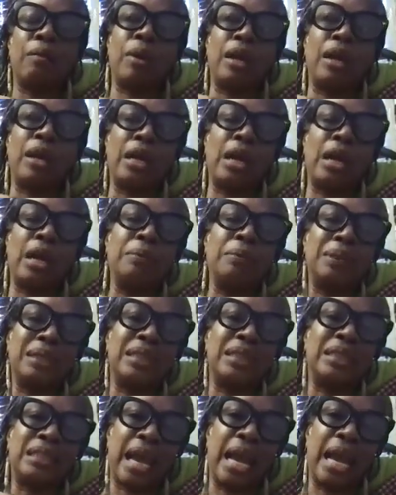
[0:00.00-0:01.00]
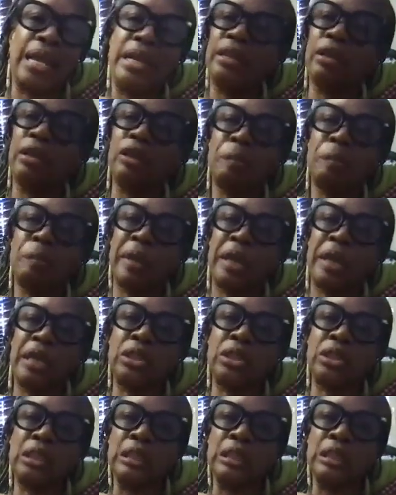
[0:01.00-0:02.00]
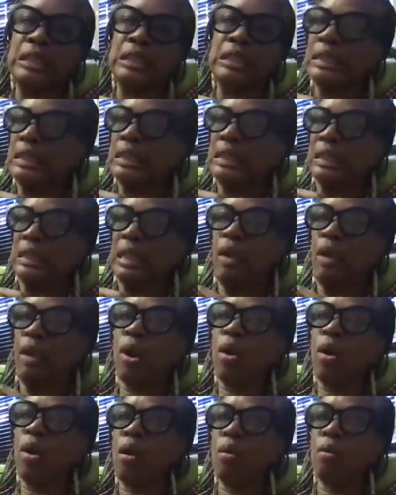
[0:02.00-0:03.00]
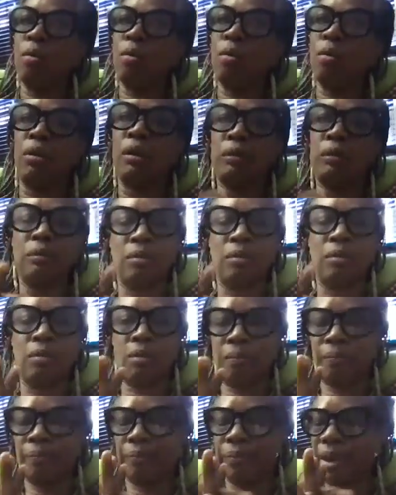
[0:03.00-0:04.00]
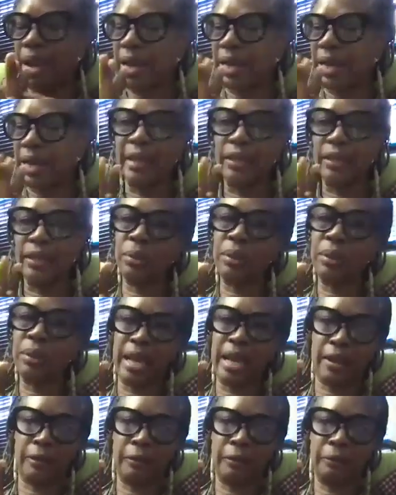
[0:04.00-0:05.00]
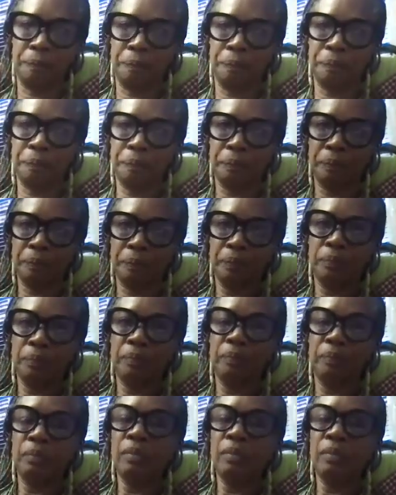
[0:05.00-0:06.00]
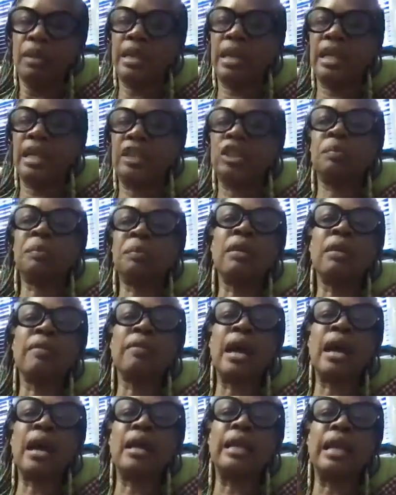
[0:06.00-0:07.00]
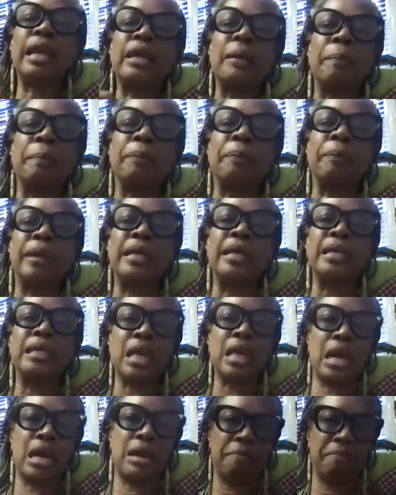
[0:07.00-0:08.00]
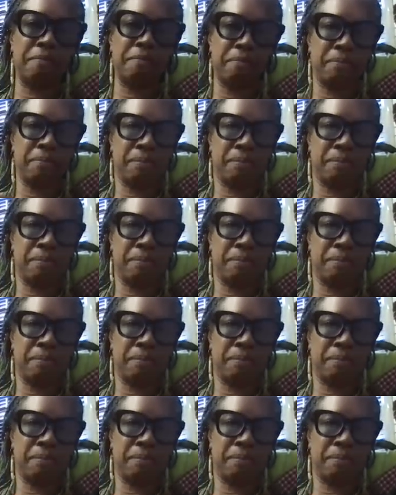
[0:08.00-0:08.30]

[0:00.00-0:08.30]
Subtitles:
when it comes to scanning those pages, whoa, I can't do it now. Catch me around like a break time